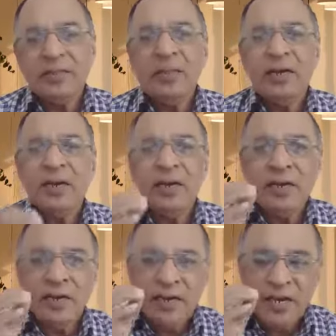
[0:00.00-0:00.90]
the
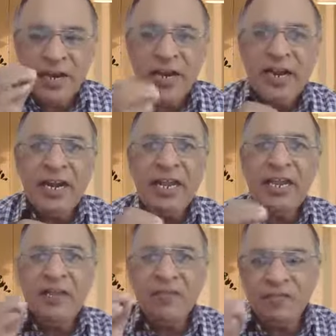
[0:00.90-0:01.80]

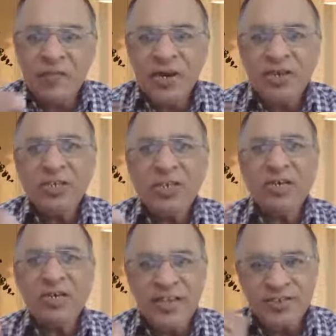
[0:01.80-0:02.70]
kidney
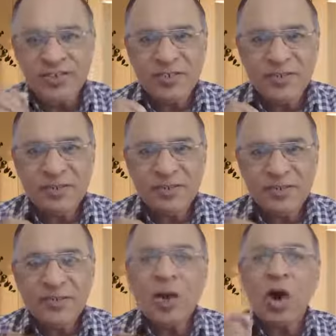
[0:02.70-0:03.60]
function test
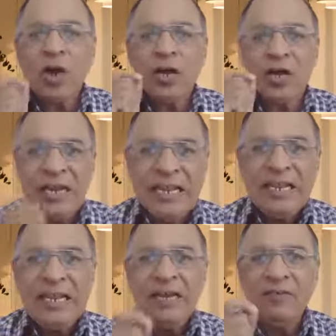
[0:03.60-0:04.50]
or
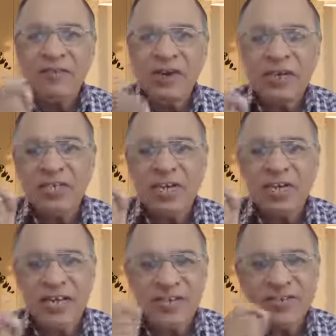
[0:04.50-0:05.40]
renal
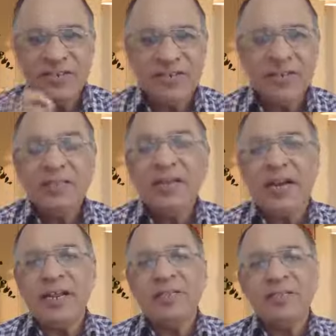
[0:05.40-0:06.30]
function test,
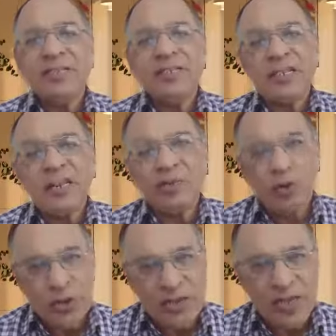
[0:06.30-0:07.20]
that is serum
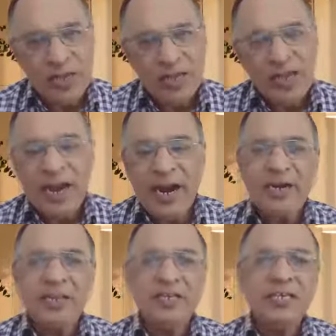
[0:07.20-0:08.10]
urea
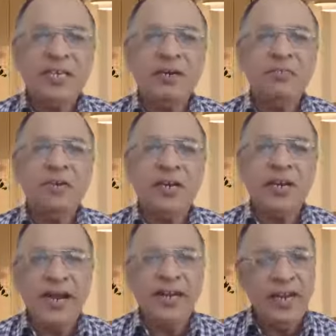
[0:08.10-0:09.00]
and serum
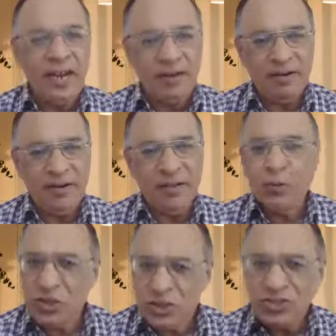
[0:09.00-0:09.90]
creatinine,
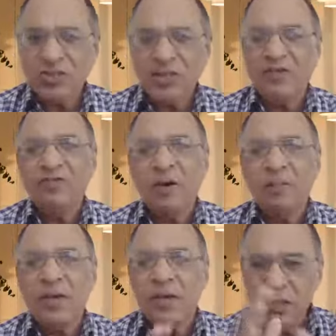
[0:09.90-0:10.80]
to just
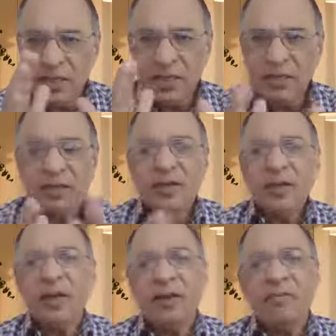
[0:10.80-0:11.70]
confirm the
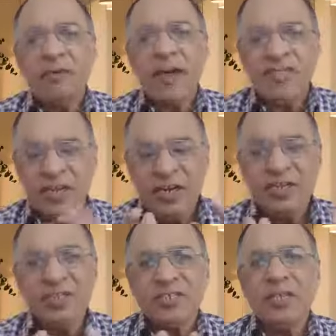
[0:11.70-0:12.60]

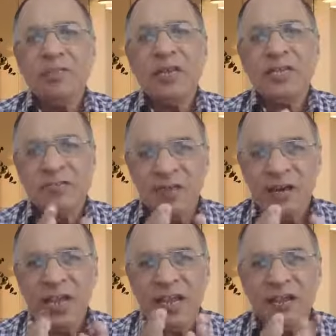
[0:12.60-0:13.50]
excretory system is
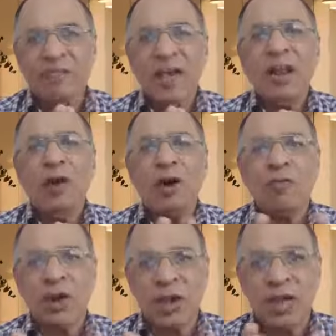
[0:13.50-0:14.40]
working well or
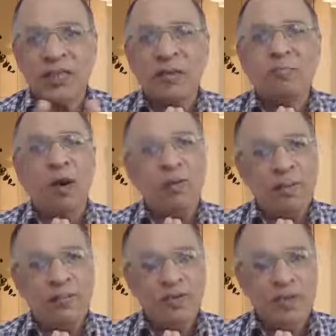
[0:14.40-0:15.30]
what are their problems.